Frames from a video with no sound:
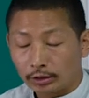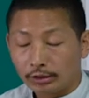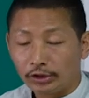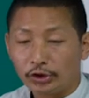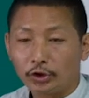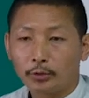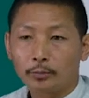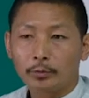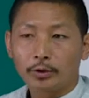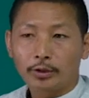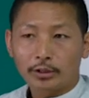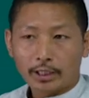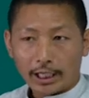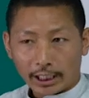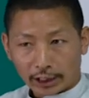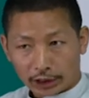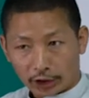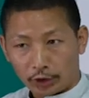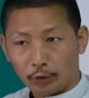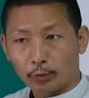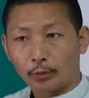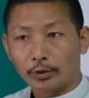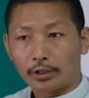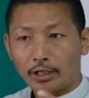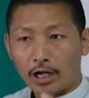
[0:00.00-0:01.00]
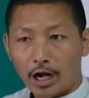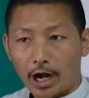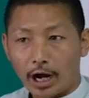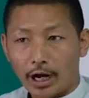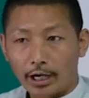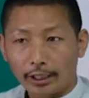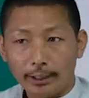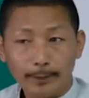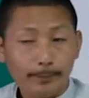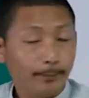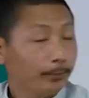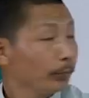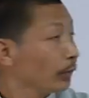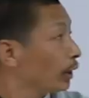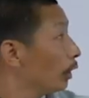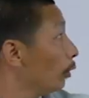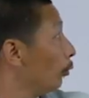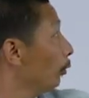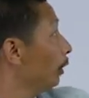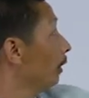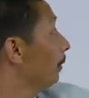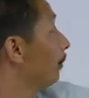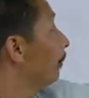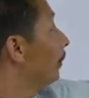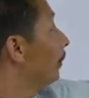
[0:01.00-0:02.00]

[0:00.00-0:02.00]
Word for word: consumer like you and I, we